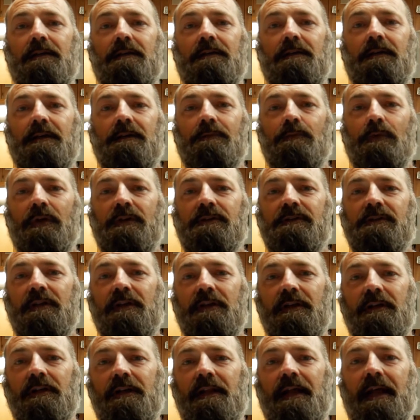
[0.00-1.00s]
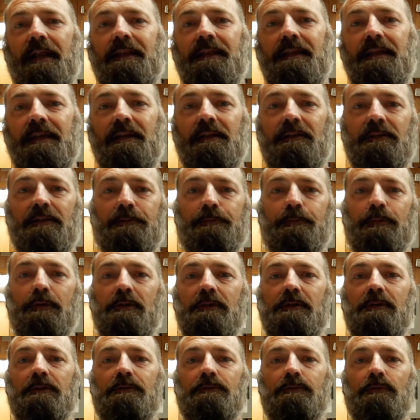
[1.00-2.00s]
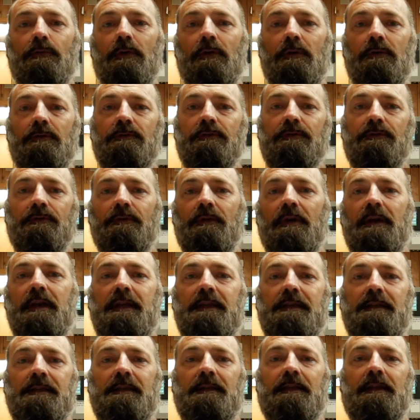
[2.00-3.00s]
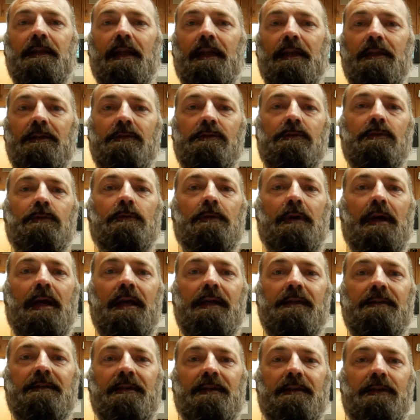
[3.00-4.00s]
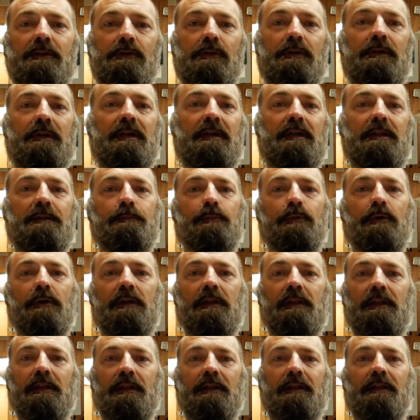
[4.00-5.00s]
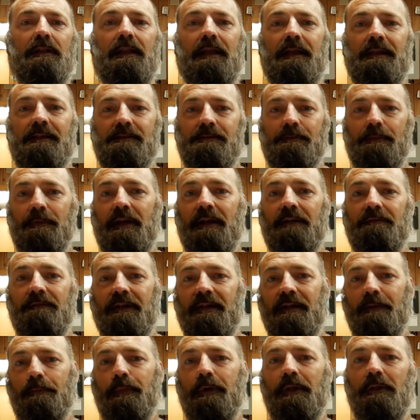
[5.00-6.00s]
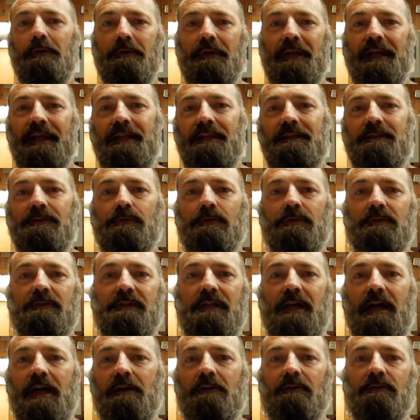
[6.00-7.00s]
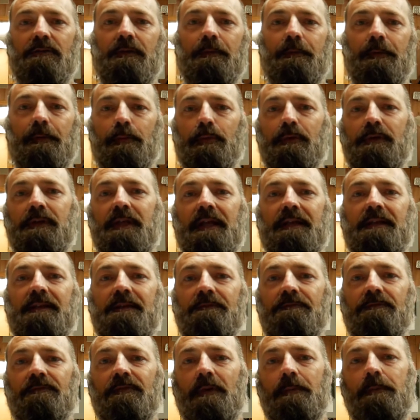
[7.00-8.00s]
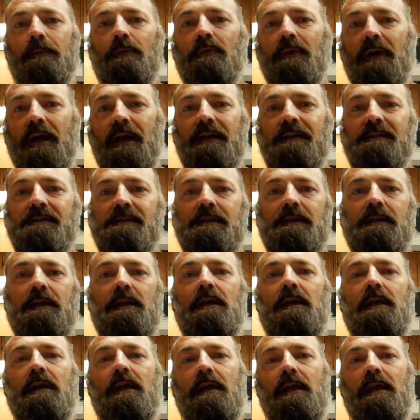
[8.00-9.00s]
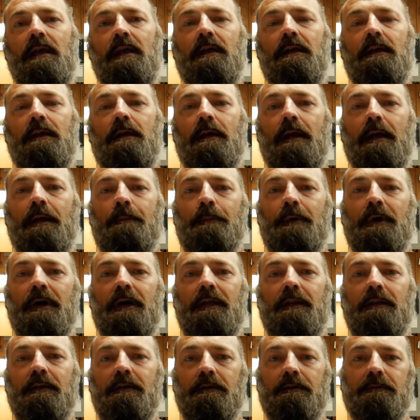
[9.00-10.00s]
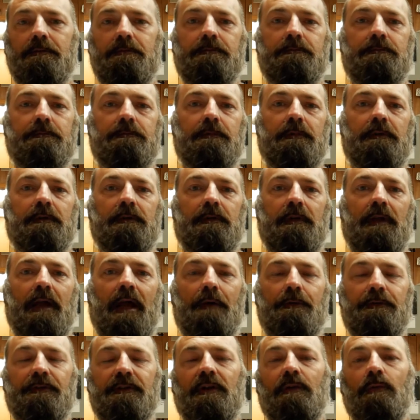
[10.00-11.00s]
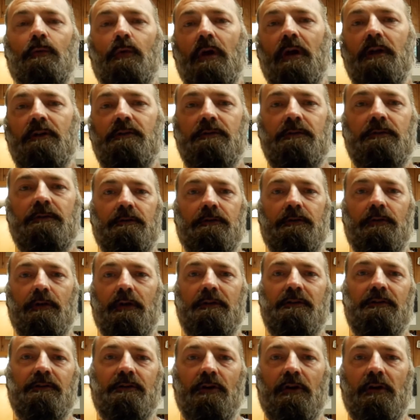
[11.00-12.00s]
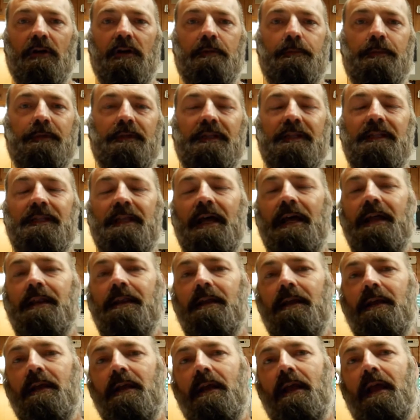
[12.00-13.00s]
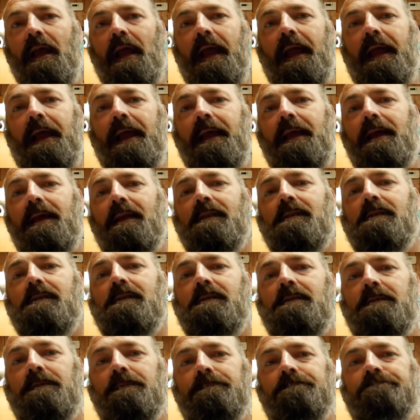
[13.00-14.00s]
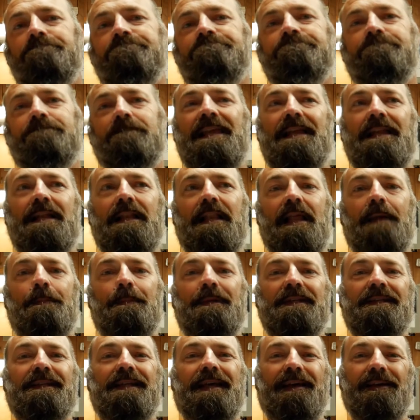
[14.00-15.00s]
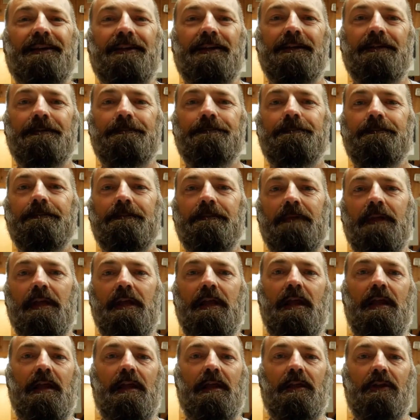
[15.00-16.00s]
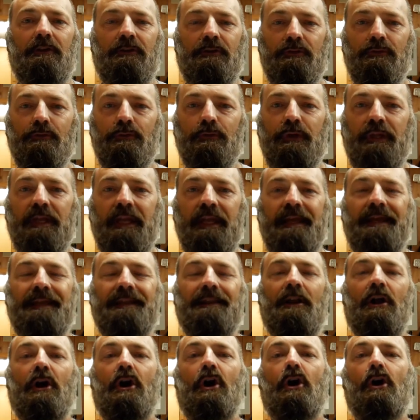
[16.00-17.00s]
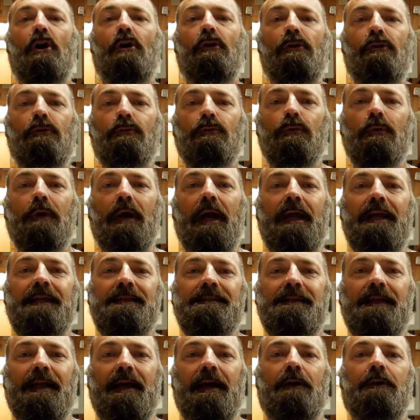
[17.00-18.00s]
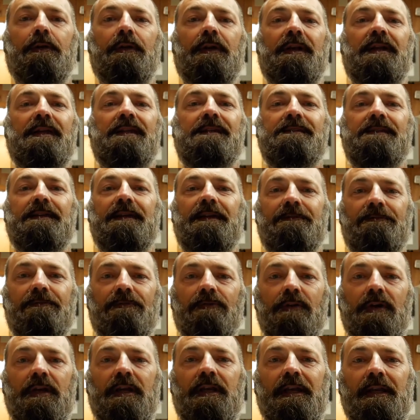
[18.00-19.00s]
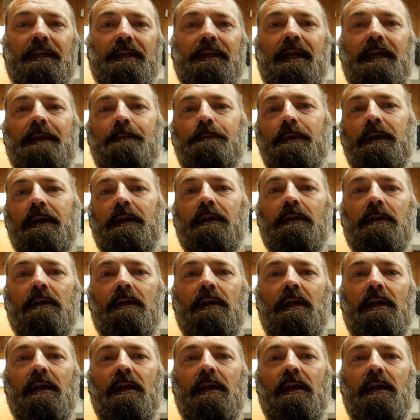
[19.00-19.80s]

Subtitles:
it wasn't a good idea to just put your drone straight into rice. Like you needed to put it in like some kind of like a pillowcase or a sock or something to protect it from the rice. But I was in a rush, so I just hurried up and did that. And let me tell you, to get all the rice out is a freaking nightmare.